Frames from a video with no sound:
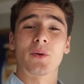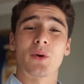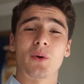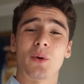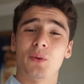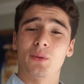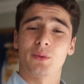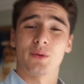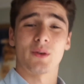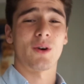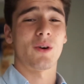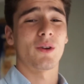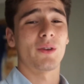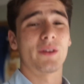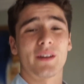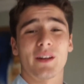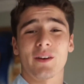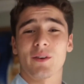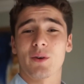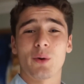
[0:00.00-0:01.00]
cold
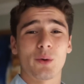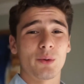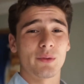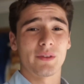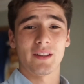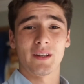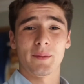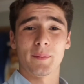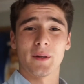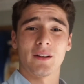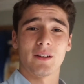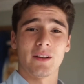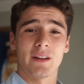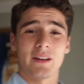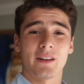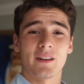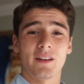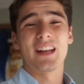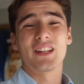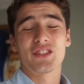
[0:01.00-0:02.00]
calling and cold
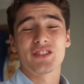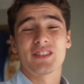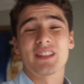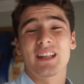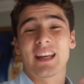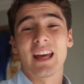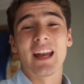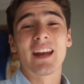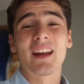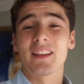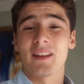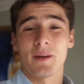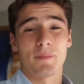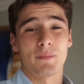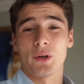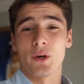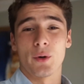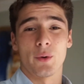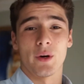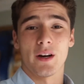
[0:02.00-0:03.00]
emailing, and it's just getting them
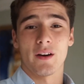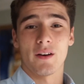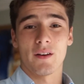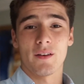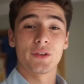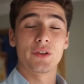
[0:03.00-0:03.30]
nowhere.